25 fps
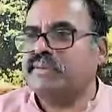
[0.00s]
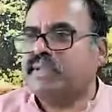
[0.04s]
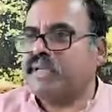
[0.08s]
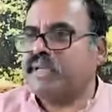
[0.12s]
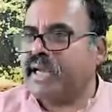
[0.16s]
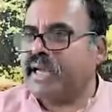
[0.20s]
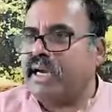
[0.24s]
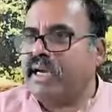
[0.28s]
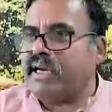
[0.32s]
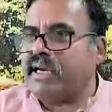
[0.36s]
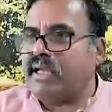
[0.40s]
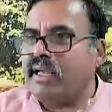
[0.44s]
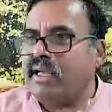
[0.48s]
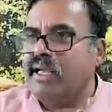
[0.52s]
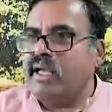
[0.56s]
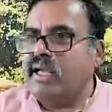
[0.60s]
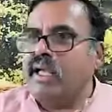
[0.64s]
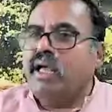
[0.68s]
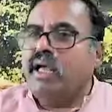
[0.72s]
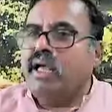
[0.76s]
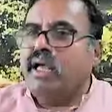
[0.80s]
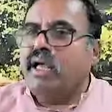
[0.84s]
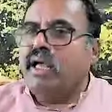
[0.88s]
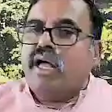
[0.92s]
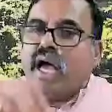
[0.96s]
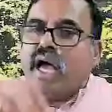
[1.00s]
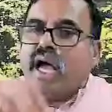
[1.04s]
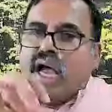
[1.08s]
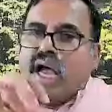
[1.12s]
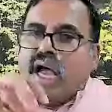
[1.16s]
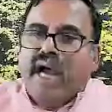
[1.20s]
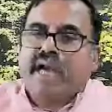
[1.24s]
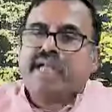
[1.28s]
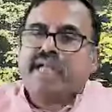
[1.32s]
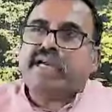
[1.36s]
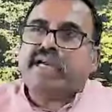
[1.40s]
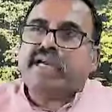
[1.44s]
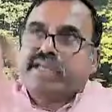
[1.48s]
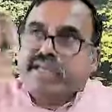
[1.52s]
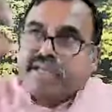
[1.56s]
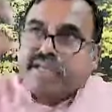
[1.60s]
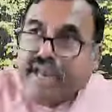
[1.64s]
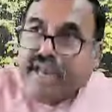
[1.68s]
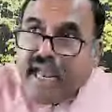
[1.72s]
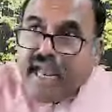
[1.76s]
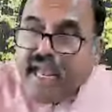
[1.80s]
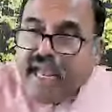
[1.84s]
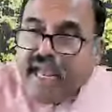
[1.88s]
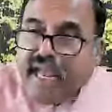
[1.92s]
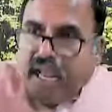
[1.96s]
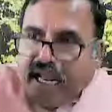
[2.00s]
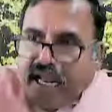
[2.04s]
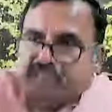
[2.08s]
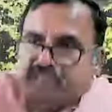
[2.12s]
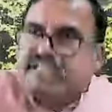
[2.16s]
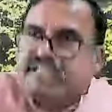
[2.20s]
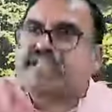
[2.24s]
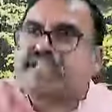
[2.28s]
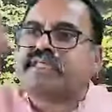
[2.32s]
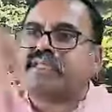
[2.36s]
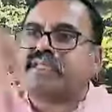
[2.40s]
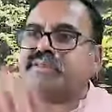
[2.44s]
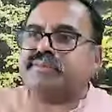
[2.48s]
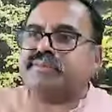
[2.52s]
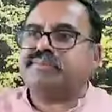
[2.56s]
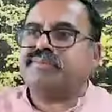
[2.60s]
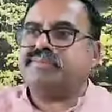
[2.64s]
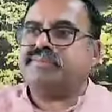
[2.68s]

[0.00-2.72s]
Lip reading: Right? And the tree exists.